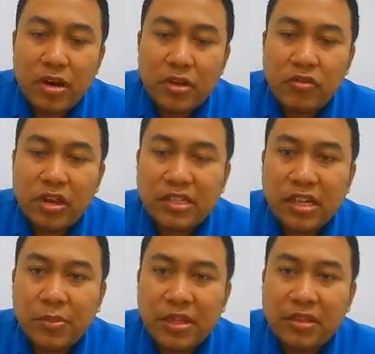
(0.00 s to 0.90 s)
units have
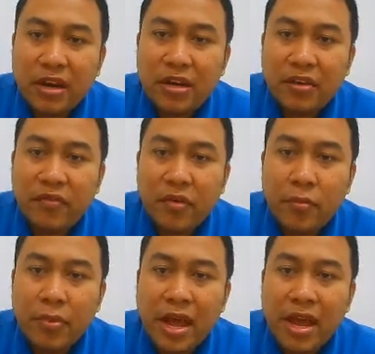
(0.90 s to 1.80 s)
been traded from
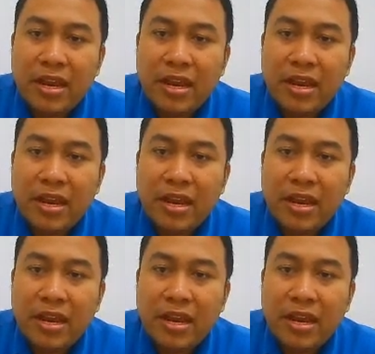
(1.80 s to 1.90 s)
9